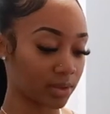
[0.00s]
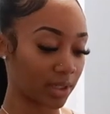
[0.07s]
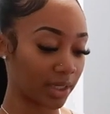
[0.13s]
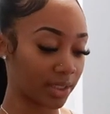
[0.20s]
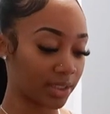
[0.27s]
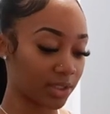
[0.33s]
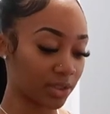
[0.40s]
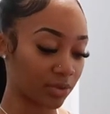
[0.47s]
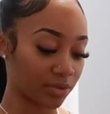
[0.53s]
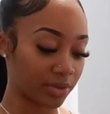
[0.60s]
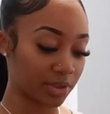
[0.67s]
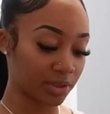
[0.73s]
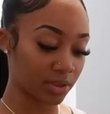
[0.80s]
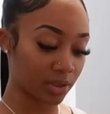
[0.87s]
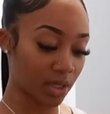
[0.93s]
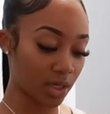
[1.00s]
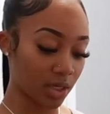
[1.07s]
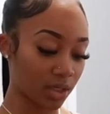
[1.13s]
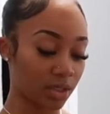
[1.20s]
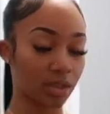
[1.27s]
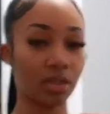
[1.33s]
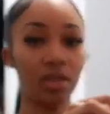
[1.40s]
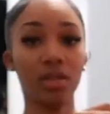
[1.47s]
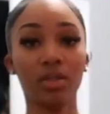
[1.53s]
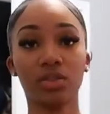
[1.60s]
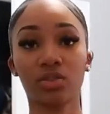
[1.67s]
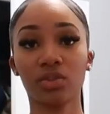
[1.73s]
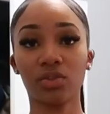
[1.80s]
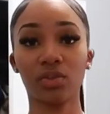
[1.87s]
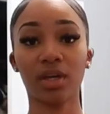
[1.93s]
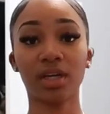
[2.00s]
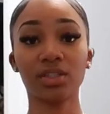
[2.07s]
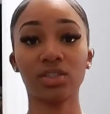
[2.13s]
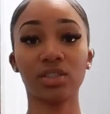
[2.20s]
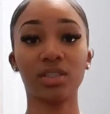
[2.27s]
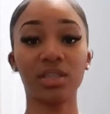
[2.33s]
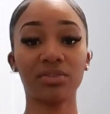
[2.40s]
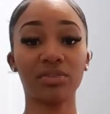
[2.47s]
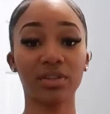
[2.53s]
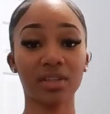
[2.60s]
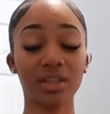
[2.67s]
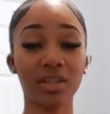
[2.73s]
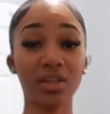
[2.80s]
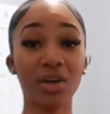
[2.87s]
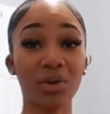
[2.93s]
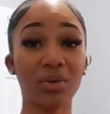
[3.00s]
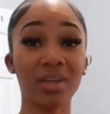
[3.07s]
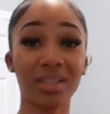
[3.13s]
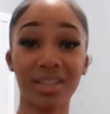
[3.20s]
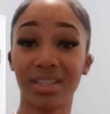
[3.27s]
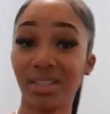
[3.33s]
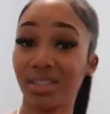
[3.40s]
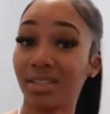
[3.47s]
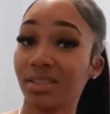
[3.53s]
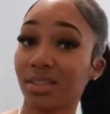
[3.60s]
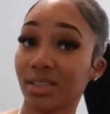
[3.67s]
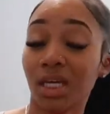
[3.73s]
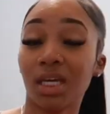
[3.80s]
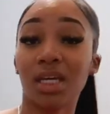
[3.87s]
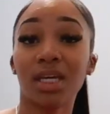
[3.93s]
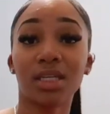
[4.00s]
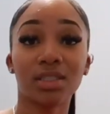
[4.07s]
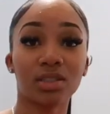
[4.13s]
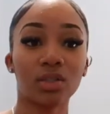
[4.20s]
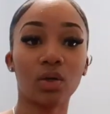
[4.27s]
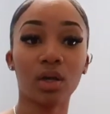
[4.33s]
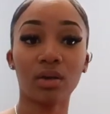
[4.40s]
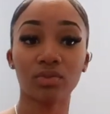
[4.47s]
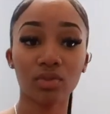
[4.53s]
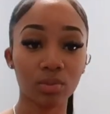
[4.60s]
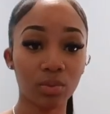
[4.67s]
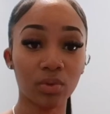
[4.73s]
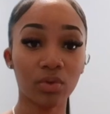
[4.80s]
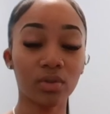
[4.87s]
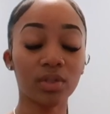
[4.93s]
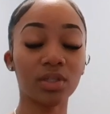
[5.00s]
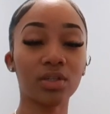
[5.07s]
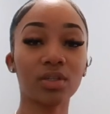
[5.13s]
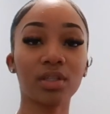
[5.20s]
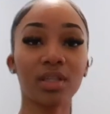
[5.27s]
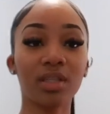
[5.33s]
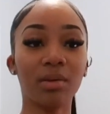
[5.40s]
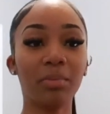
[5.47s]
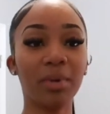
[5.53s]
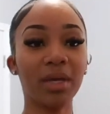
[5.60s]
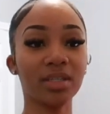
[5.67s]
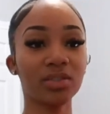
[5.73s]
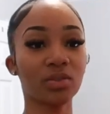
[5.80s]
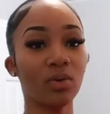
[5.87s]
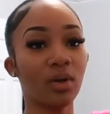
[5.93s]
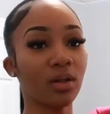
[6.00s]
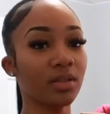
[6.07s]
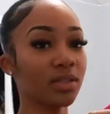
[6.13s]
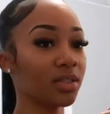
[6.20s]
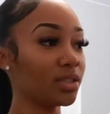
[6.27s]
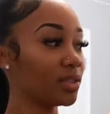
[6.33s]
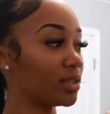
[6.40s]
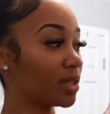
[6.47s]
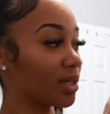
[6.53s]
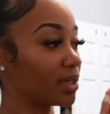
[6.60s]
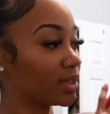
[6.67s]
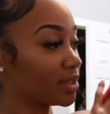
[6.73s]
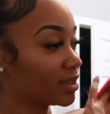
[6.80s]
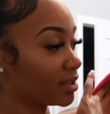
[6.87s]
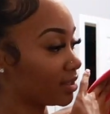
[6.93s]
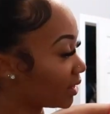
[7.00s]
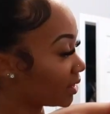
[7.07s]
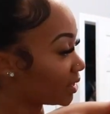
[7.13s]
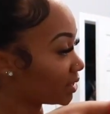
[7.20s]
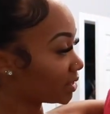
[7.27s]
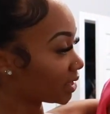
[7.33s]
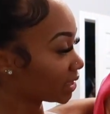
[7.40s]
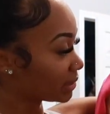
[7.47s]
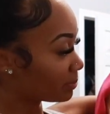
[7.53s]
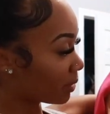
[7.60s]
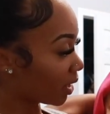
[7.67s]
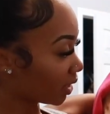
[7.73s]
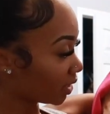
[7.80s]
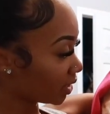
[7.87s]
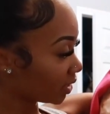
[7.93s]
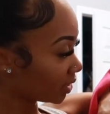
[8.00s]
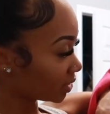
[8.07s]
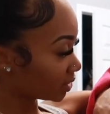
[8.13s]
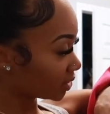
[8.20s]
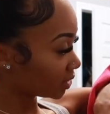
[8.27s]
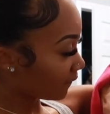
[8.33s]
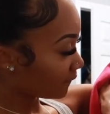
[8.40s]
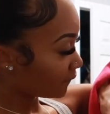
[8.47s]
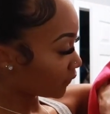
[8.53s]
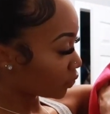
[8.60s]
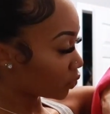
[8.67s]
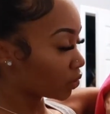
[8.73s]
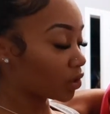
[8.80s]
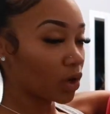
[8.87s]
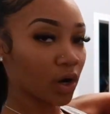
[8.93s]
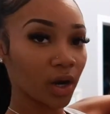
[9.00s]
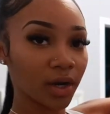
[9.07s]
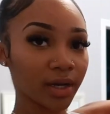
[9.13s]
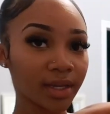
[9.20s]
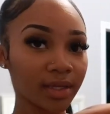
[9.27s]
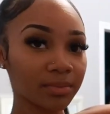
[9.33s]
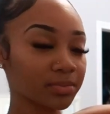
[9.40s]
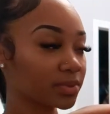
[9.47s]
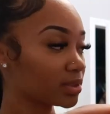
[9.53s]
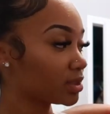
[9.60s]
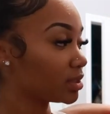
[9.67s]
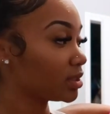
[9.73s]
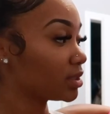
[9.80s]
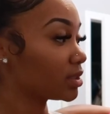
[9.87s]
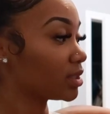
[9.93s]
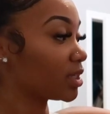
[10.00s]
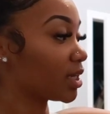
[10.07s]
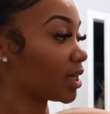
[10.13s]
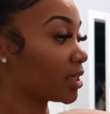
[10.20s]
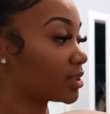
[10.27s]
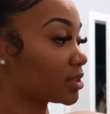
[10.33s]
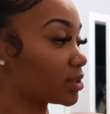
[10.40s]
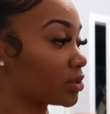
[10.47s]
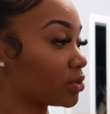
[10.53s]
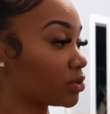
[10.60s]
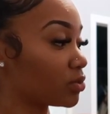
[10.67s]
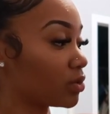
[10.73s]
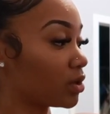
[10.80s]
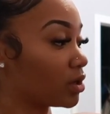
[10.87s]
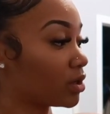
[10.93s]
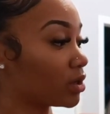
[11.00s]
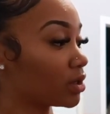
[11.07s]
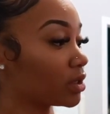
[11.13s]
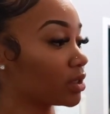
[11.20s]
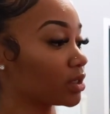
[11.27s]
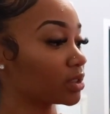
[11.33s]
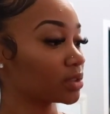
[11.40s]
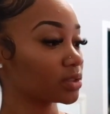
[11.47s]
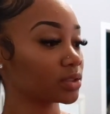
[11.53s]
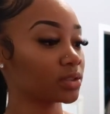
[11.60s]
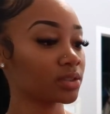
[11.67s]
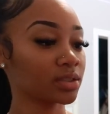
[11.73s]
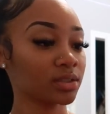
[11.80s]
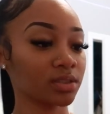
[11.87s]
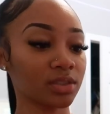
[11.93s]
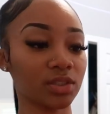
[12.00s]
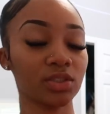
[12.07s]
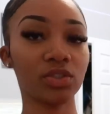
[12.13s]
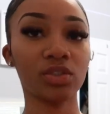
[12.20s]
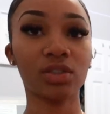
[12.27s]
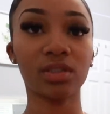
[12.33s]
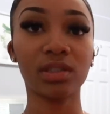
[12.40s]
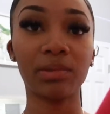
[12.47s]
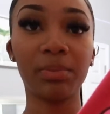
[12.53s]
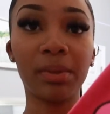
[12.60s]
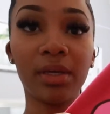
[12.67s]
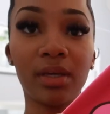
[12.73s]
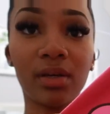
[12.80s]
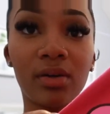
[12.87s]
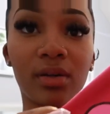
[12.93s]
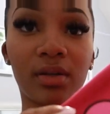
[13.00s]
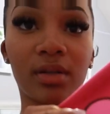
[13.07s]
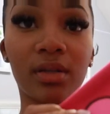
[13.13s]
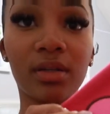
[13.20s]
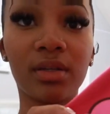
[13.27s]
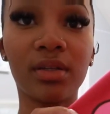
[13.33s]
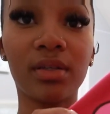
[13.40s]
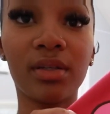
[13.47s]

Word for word: like did a restock. So you guys should definitely go get these so comfortable literally the best quality like this says pockets, full, heart, empty. Then it has the little heart. This is just the pink heart.